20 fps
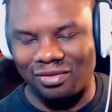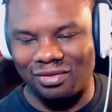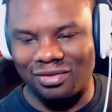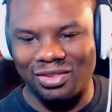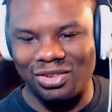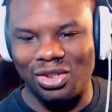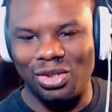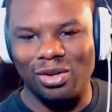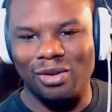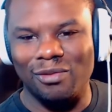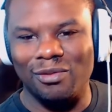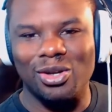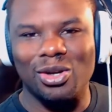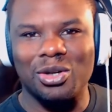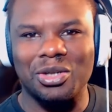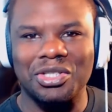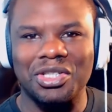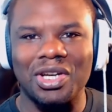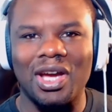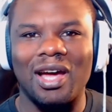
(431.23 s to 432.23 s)
she don't even know
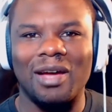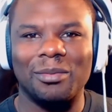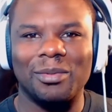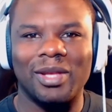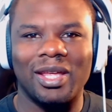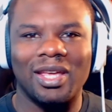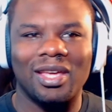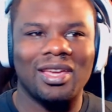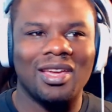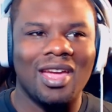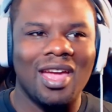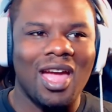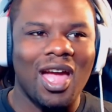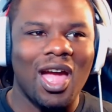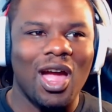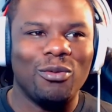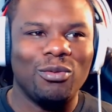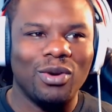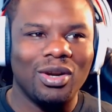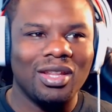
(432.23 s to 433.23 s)
her job like i
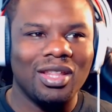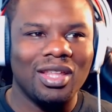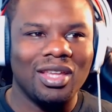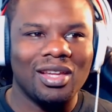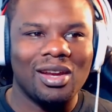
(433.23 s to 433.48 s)
really